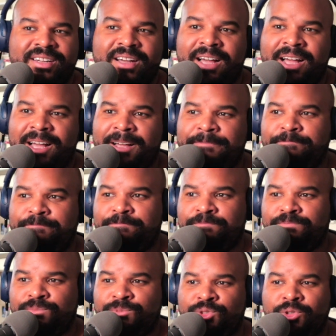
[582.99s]

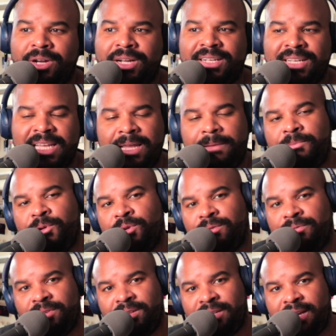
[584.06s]
trying to keep Nerd
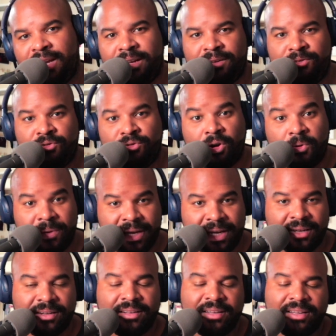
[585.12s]
Affiliated
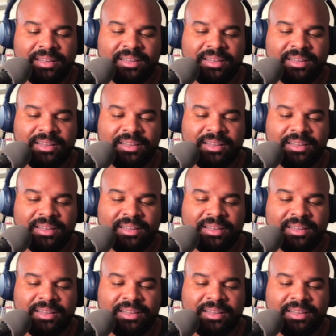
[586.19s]
growing,